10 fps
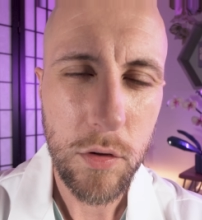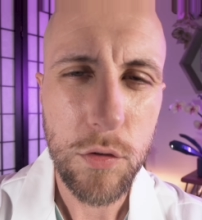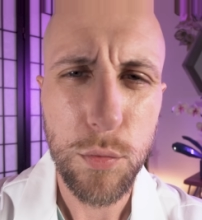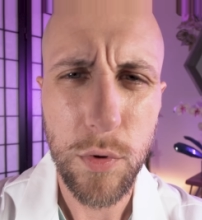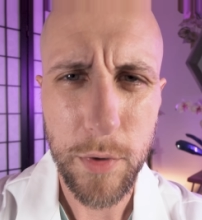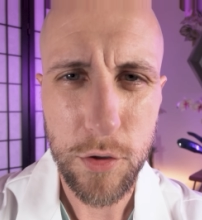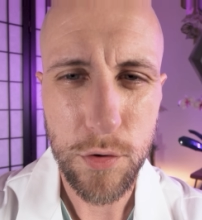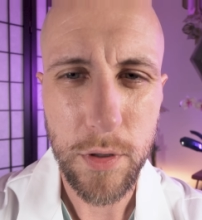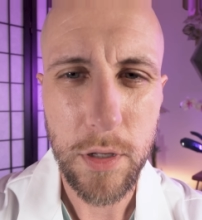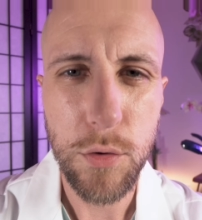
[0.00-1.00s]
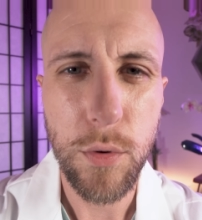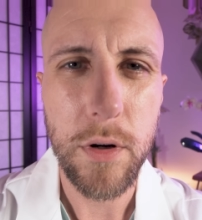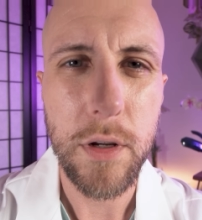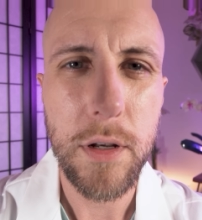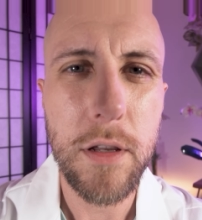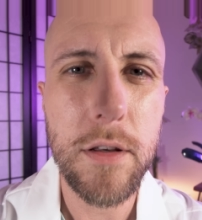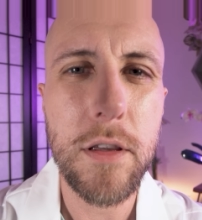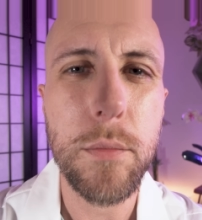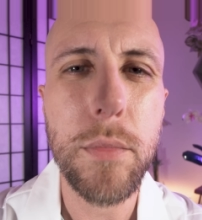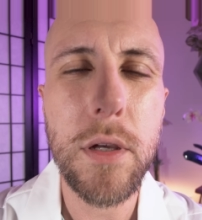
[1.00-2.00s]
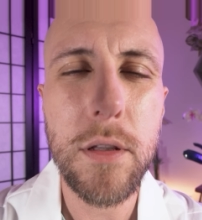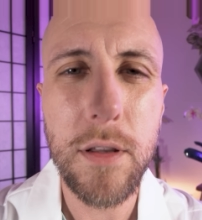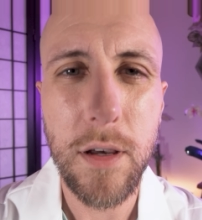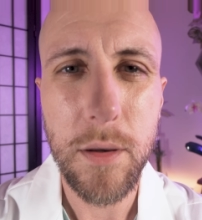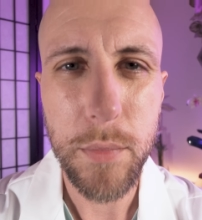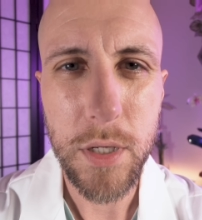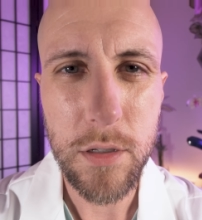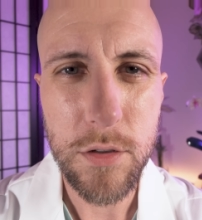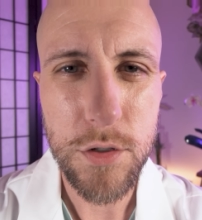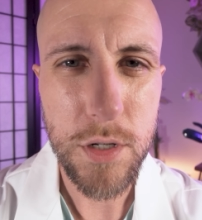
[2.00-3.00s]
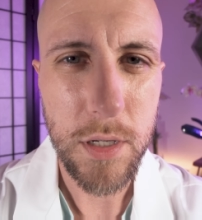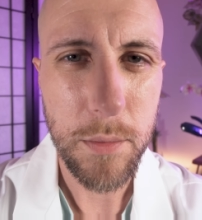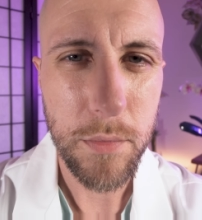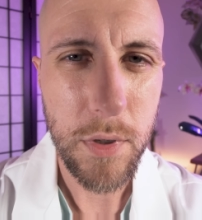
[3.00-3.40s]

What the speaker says: Just want to make sure that you are in tip-top shape.